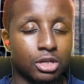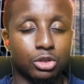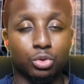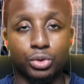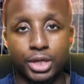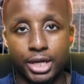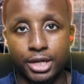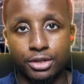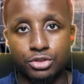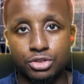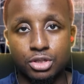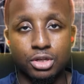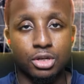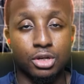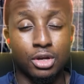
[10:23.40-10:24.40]
Luke
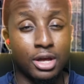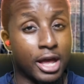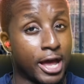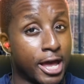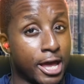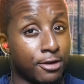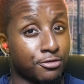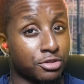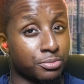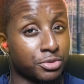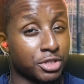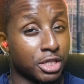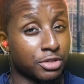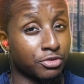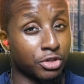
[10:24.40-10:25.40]
Cage, I have some
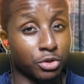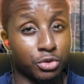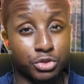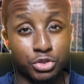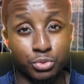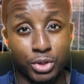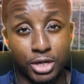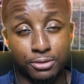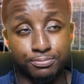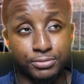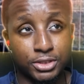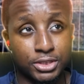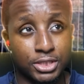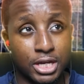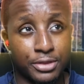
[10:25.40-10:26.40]
skits for those as well.
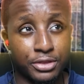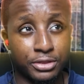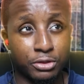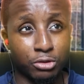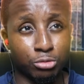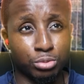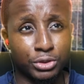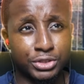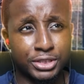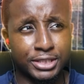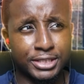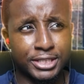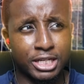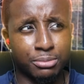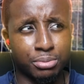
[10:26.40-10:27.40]
I think the only person I
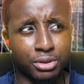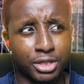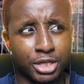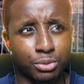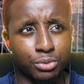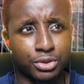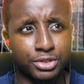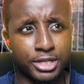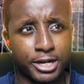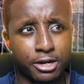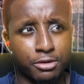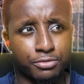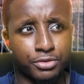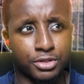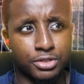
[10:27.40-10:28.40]
did not play was
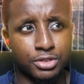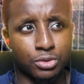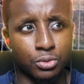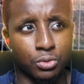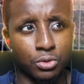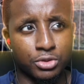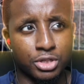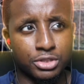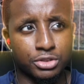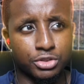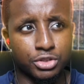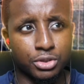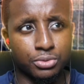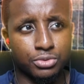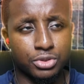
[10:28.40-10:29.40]
Iron Fist or Jessica
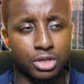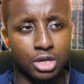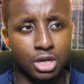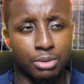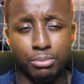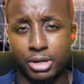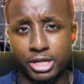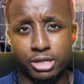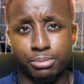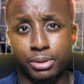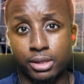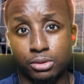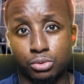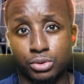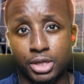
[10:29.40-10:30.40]
Jones. But I did
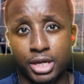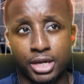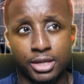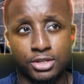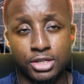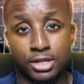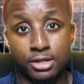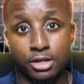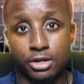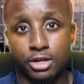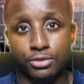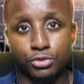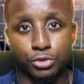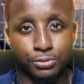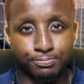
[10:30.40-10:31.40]
play Luke Cage and
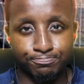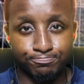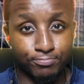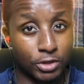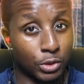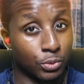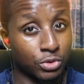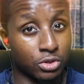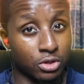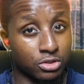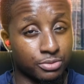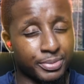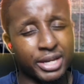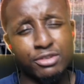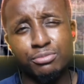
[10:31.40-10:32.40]
Daredevil. It was
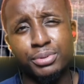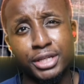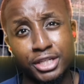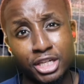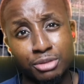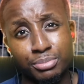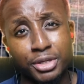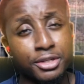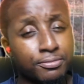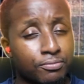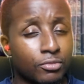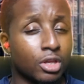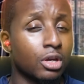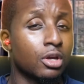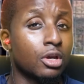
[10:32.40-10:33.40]
awesome. I even played Kingpin.
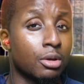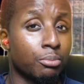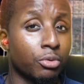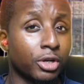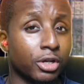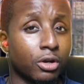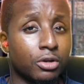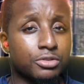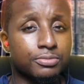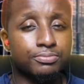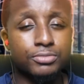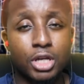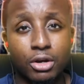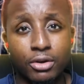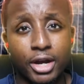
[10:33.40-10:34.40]
Pretty awesome.
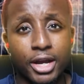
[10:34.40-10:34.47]
All